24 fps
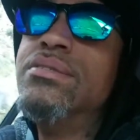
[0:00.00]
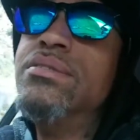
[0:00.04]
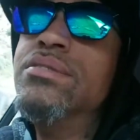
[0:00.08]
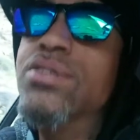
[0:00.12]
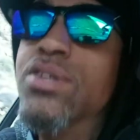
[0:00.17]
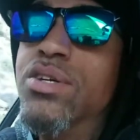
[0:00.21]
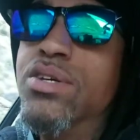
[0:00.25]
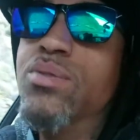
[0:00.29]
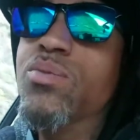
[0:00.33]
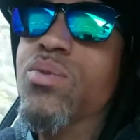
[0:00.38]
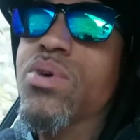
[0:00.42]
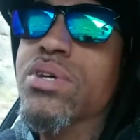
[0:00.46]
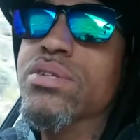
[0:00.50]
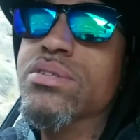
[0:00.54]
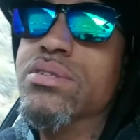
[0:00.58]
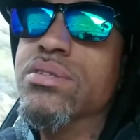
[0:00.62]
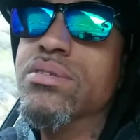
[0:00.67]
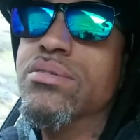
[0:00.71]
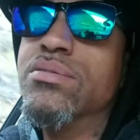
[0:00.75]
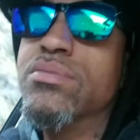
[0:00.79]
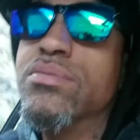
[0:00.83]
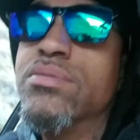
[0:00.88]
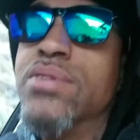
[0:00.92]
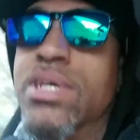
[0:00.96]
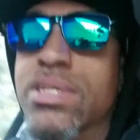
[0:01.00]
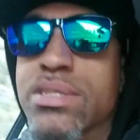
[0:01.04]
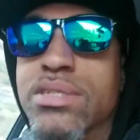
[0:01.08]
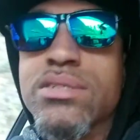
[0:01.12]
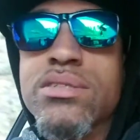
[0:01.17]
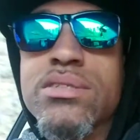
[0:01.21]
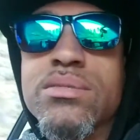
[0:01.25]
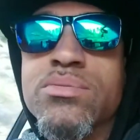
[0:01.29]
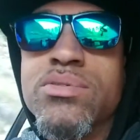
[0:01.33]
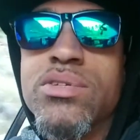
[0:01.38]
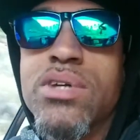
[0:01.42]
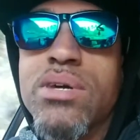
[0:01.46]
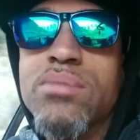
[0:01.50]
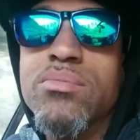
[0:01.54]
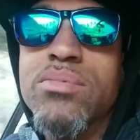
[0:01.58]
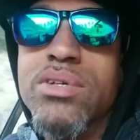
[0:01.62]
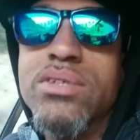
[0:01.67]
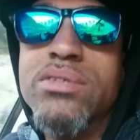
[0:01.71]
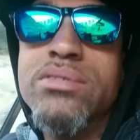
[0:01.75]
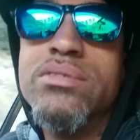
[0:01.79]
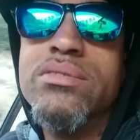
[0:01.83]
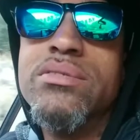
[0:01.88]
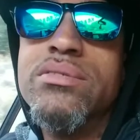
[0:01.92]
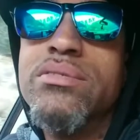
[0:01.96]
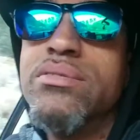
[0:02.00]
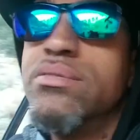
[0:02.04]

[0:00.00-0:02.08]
No, you want to. Hit the subscribe button.